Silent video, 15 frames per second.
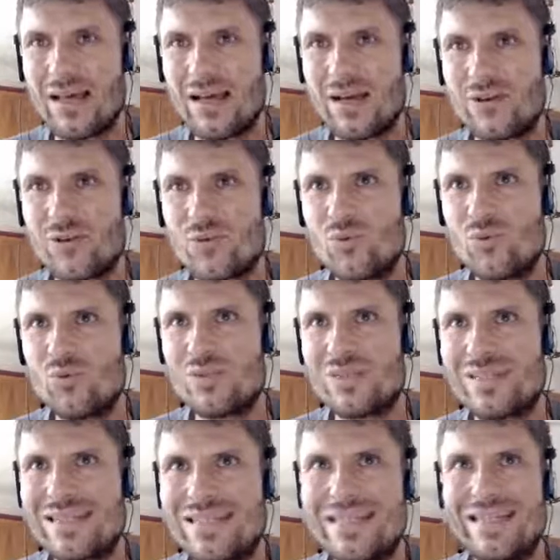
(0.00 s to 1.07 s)
to
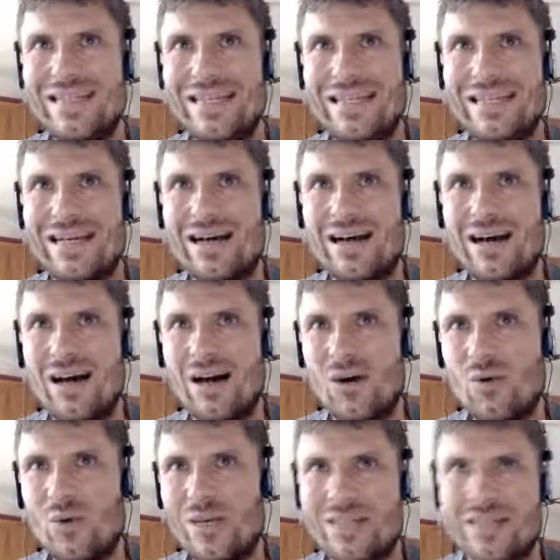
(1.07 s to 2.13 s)
see
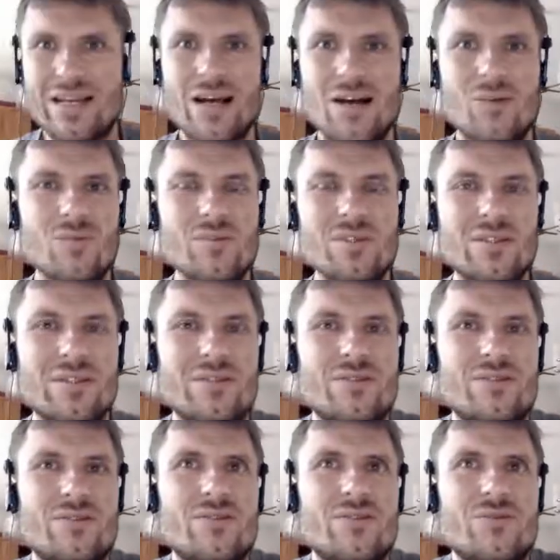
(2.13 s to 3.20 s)
how it sounds and
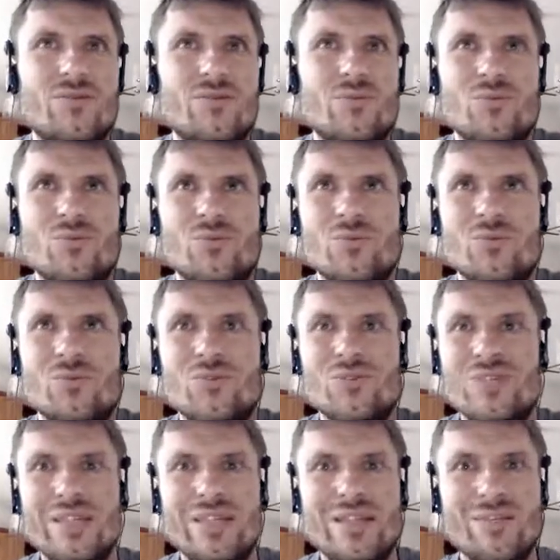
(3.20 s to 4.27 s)
to
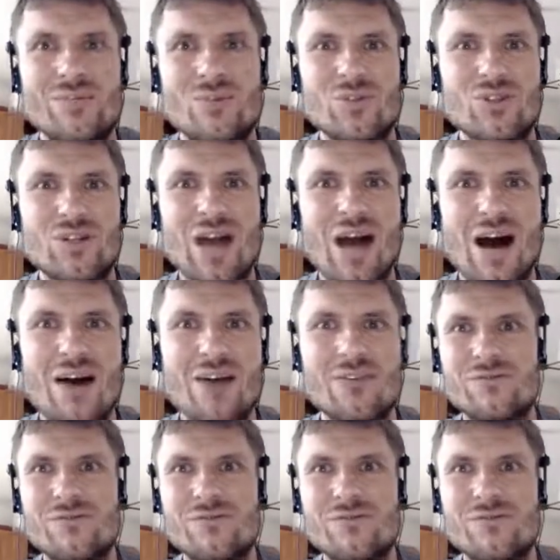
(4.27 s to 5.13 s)
see what kind of